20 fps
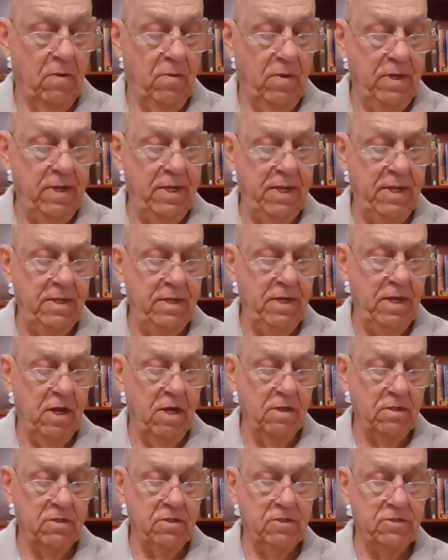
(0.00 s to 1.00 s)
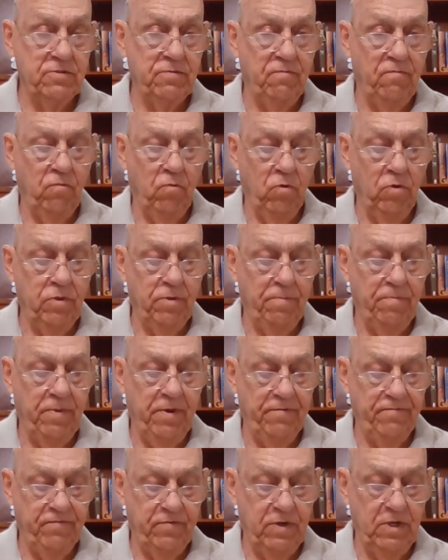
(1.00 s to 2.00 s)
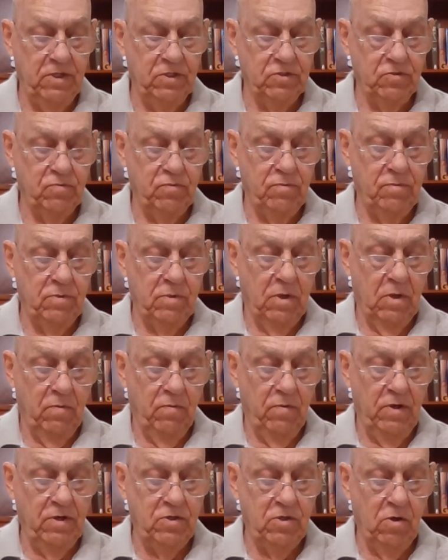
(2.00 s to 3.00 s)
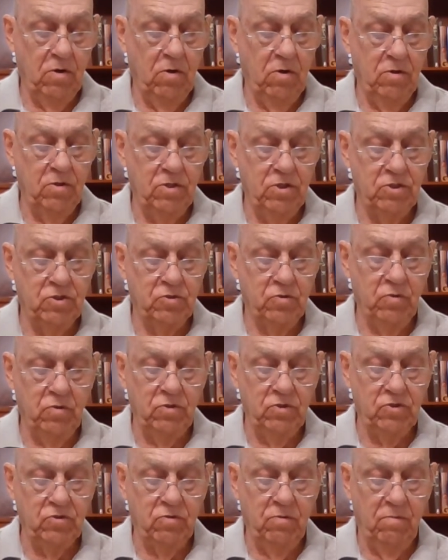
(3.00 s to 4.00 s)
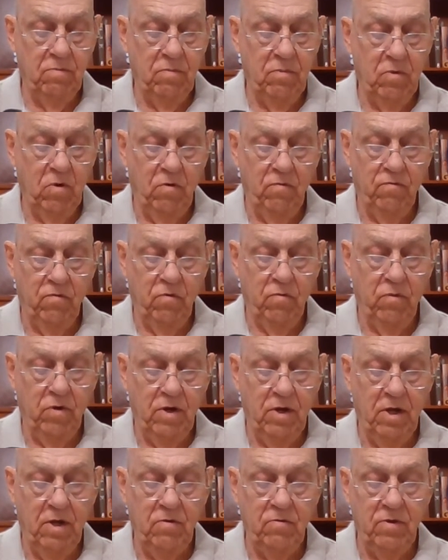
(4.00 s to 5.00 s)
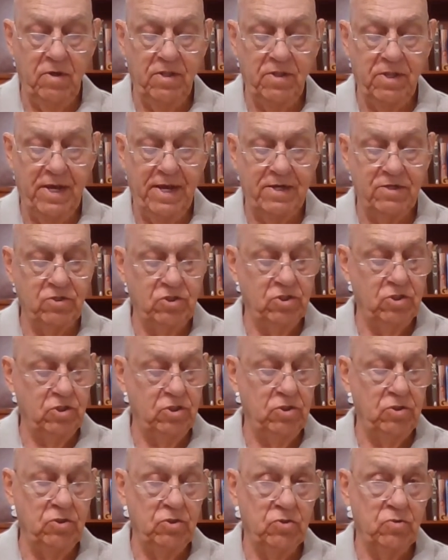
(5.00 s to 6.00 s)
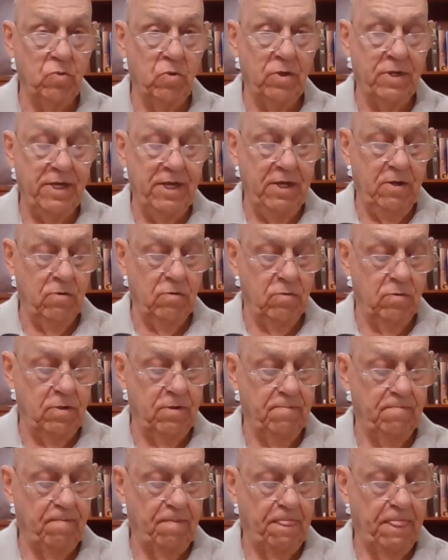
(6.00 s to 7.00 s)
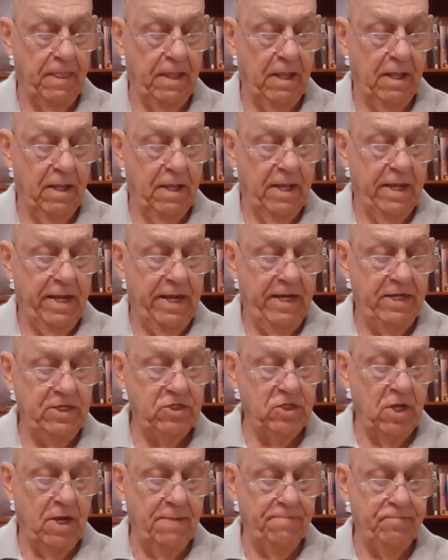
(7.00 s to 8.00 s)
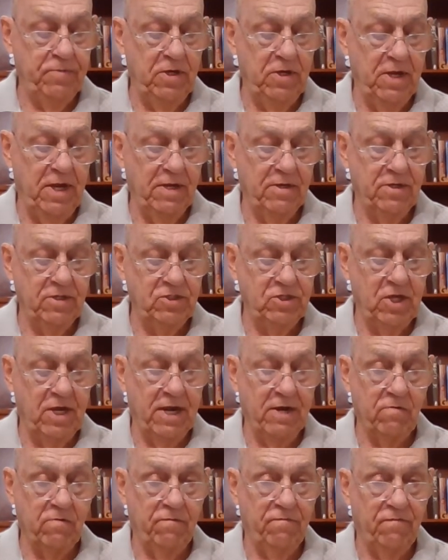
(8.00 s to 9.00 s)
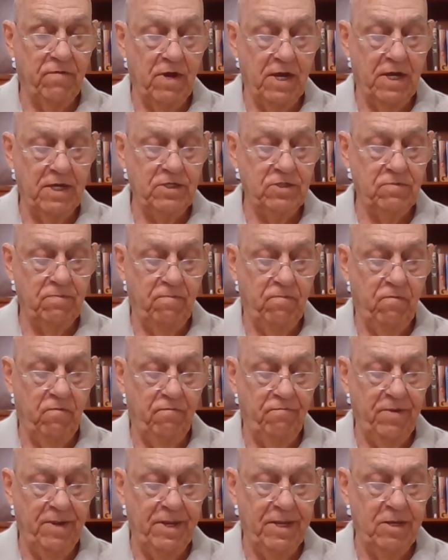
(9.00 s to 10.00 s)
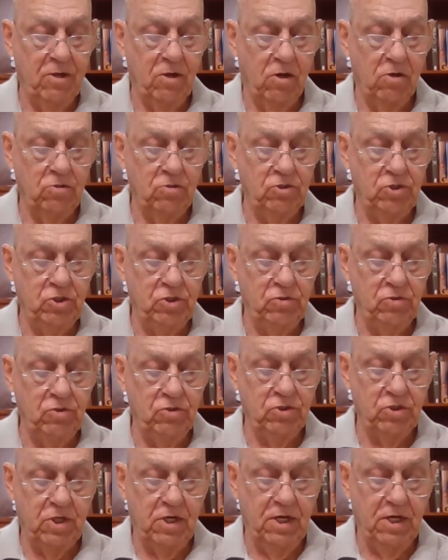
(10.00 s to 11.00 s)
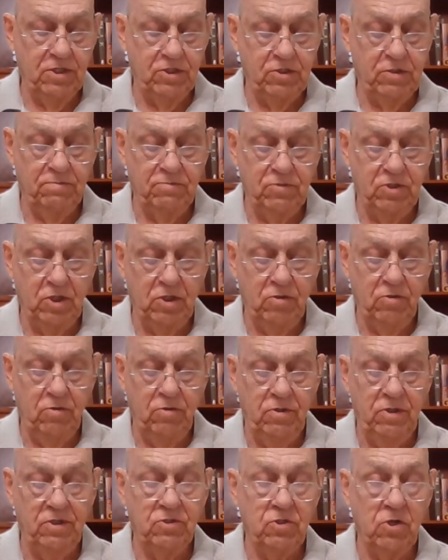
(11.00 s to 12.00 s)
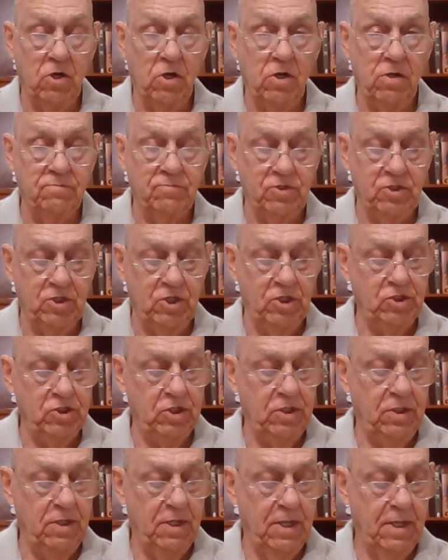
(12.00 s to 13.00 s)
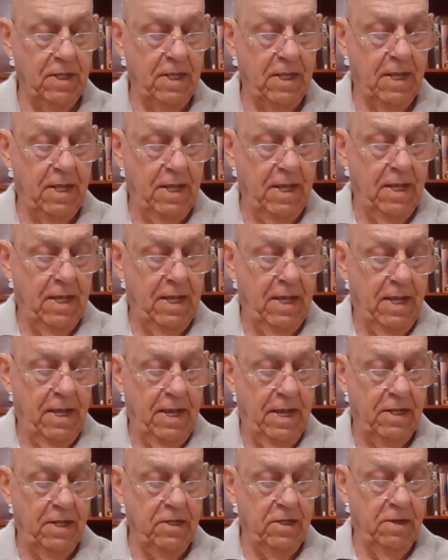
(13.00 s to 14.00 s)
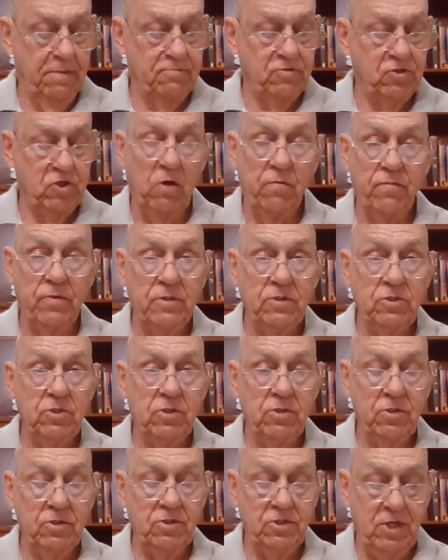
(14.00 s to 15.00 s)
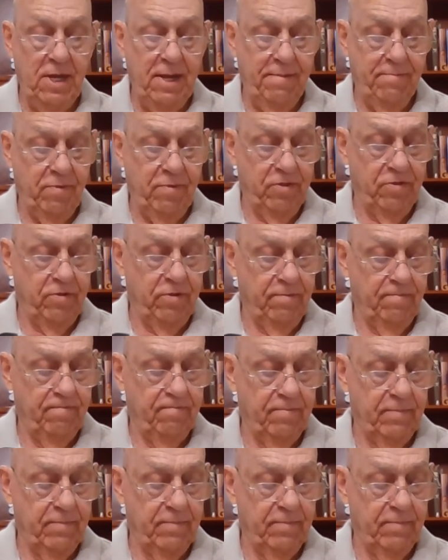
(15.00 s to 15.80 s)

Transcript: When Antiochus IV Epiphanes returned to Jerusalem, over 100,000 Jews were killed. He stopped the daily sacrifice, forbid all Jews' customs, including circumcision, and the observance of the Sabbath.